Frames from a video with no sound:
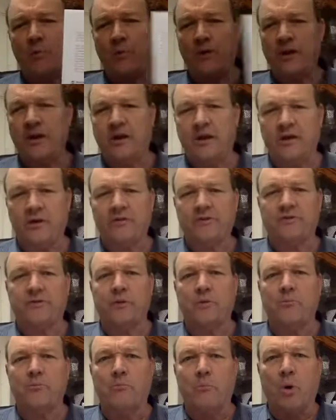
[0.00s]
is
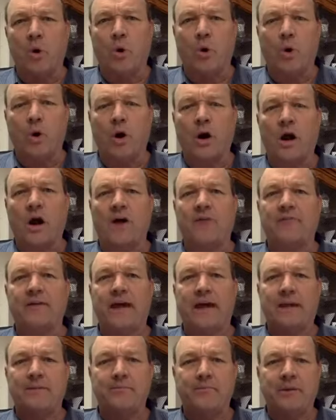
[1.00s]
more of
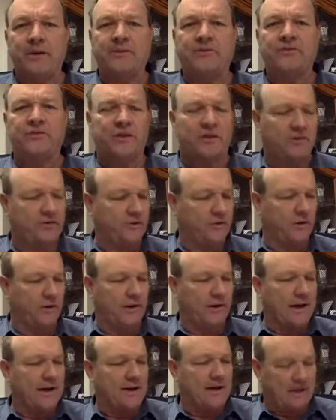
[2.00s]
a business or
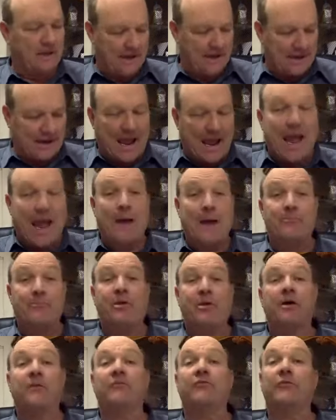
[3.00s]
an app
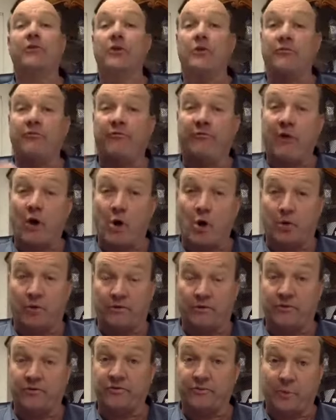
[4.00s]
for your phone,
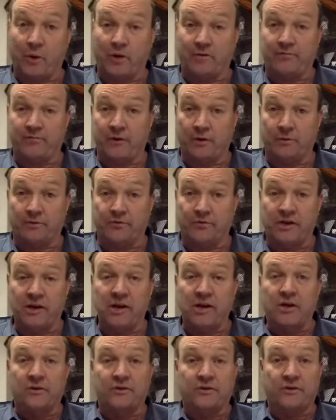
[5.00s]
for smartphones.
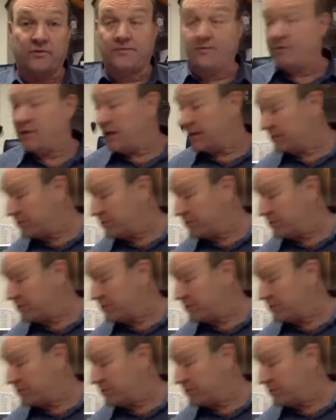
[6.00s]
So if you got your